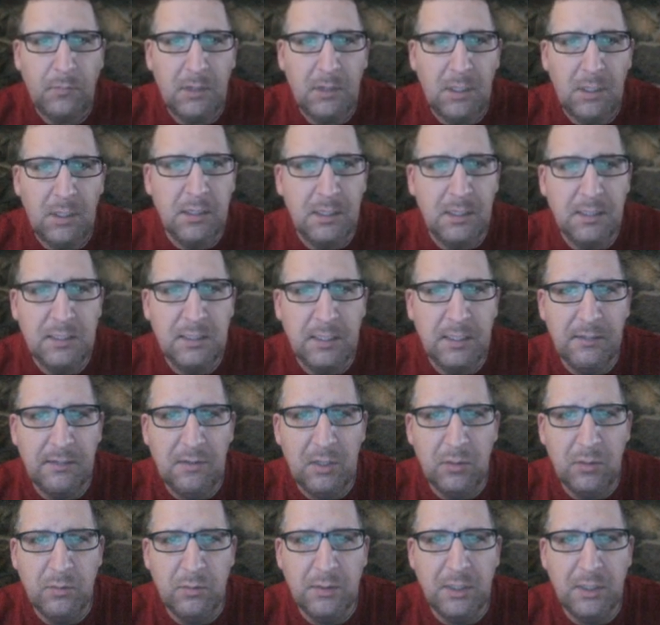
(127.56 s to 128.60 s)
this I
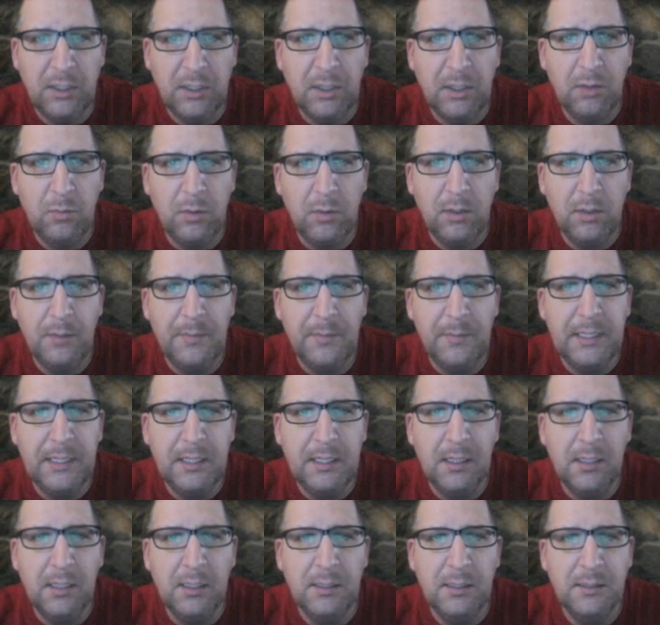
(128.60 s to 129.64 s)
thought was a good one
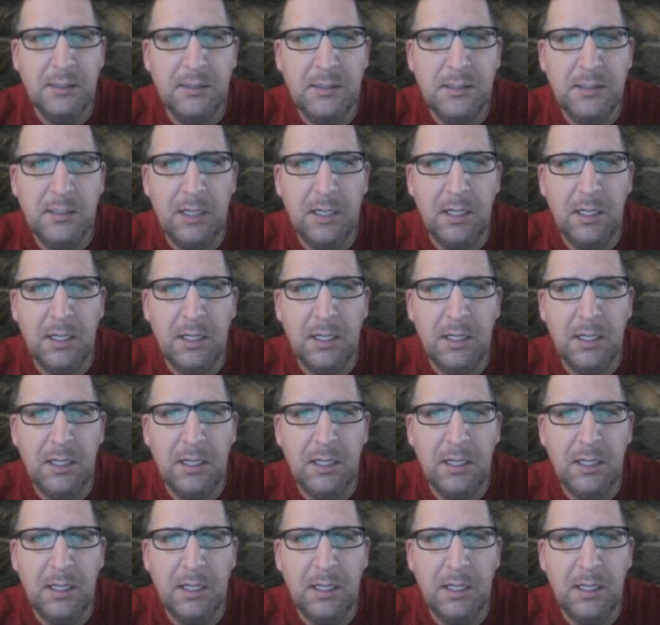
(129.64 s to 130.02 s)
because